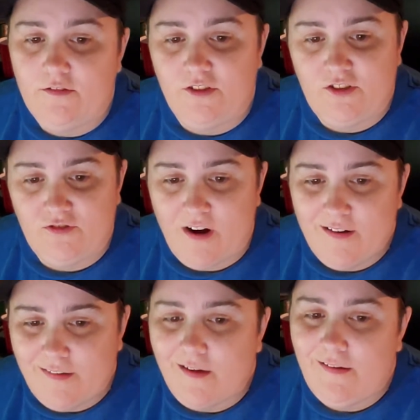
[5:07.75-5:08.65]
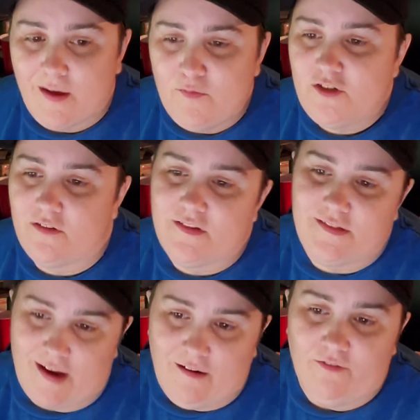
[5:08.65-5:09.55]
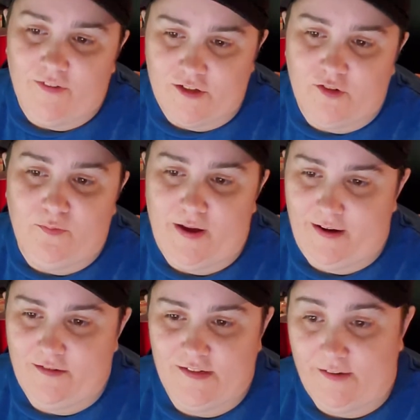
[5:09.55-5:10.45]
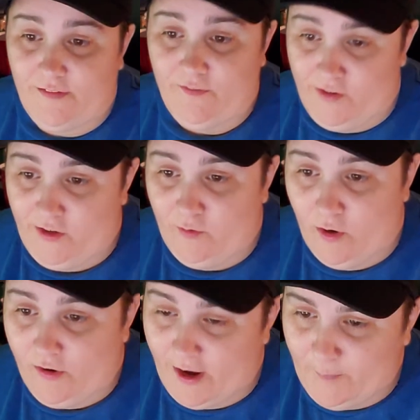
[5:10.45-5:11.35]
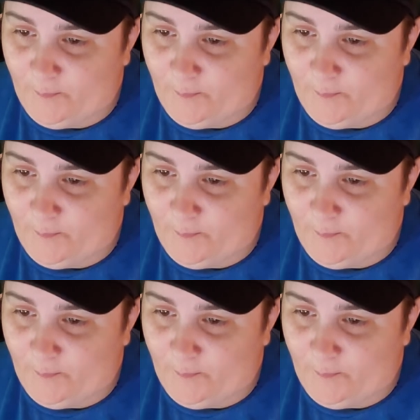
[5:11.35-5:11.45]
Just try to take damage on the sacrificial panels I've given you, okay?